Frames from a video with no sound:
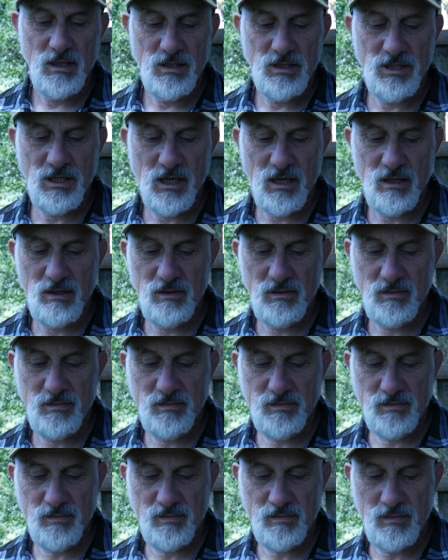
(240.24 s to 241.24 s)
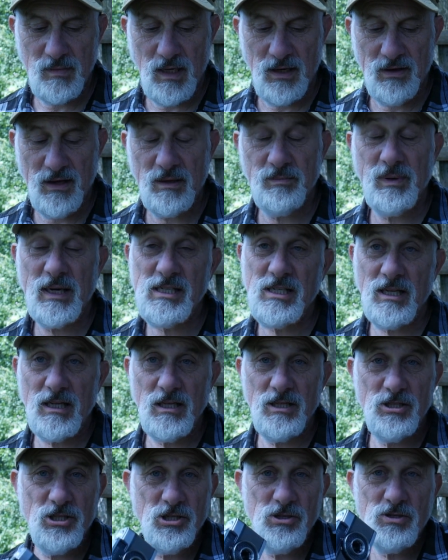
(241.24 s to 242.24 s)
So it
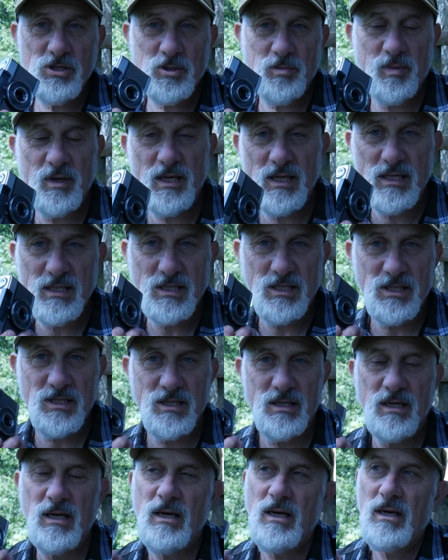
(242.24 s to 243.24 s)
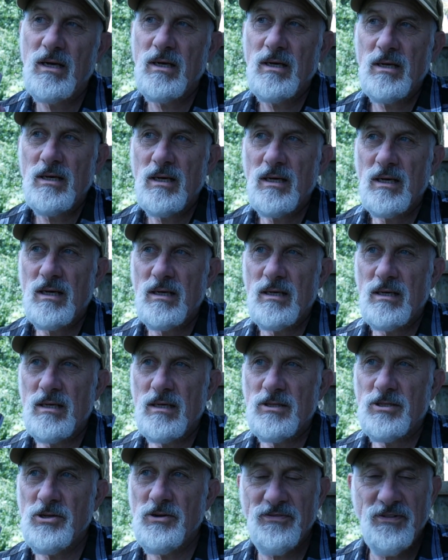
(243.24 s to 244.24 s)
basically two speeds,
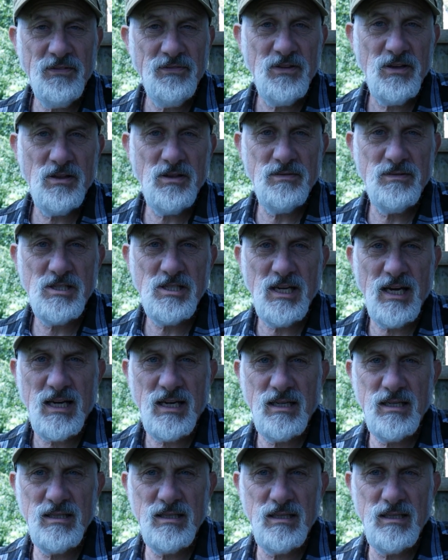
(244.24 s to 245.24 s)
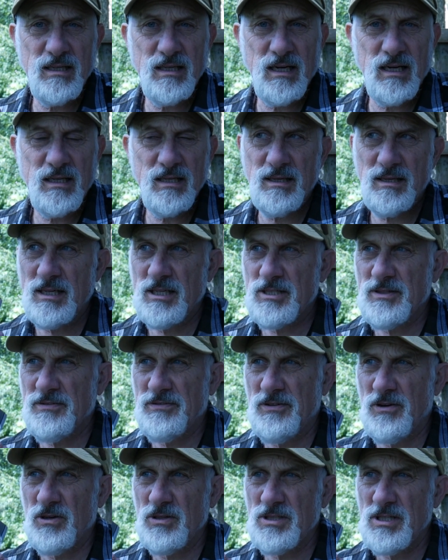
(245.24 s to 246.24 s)
2/50th of a second and I think it's a
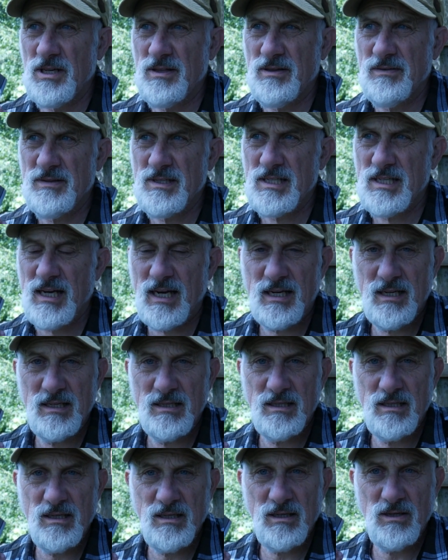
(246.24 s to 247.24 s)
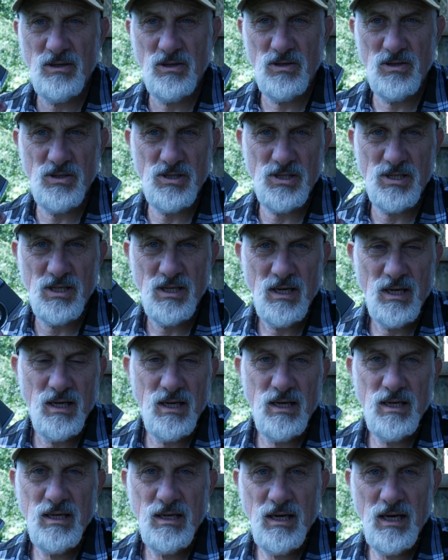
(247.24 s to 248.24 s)
40th of a second, and of course
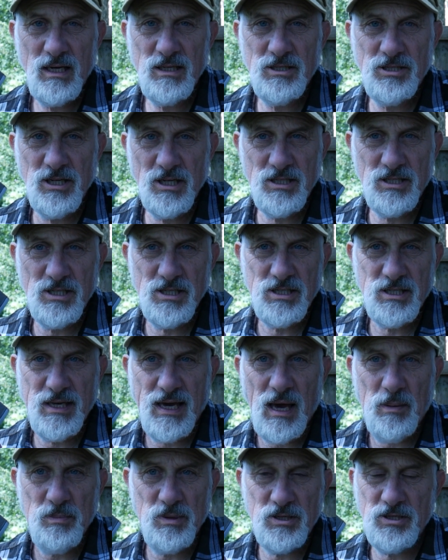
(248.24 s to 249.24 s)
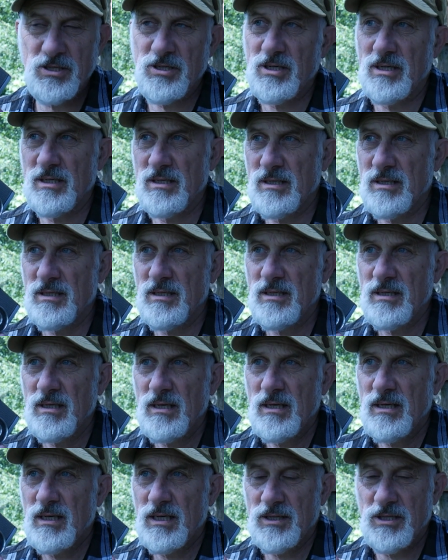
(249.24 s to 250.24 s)
it judges the aperture
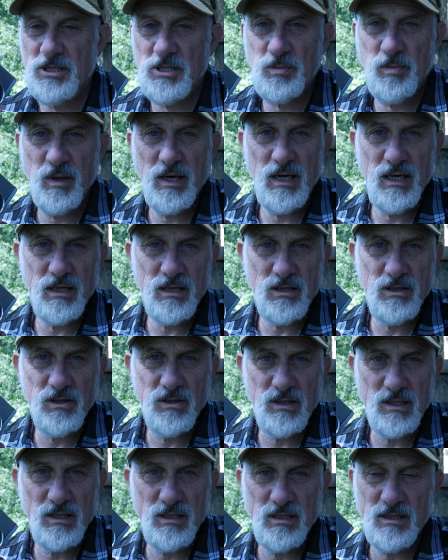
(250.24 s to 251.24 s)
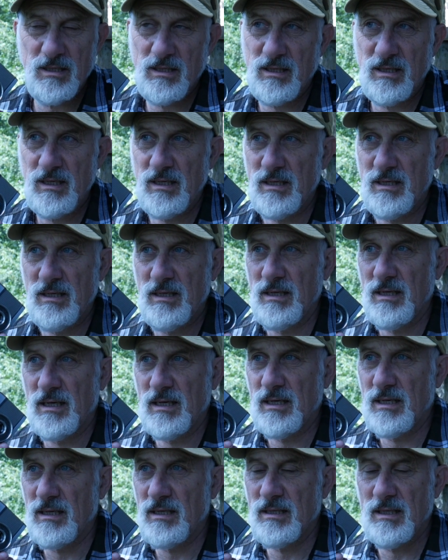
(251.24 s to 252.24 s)
and the speed according to
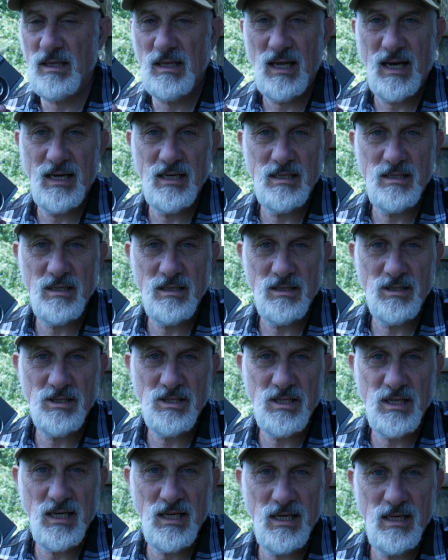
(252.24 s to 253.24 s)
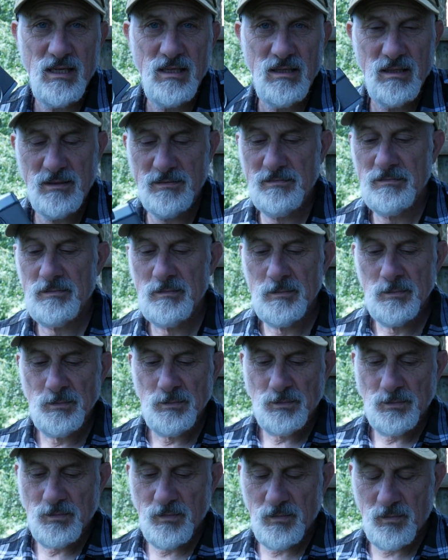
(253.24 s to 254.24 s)
the light and the scene.
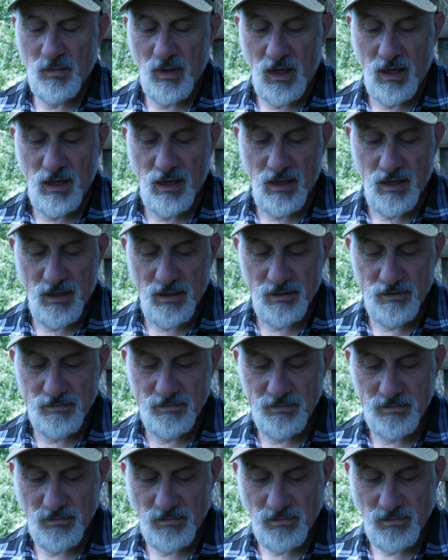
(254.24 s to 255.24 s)
Yeah,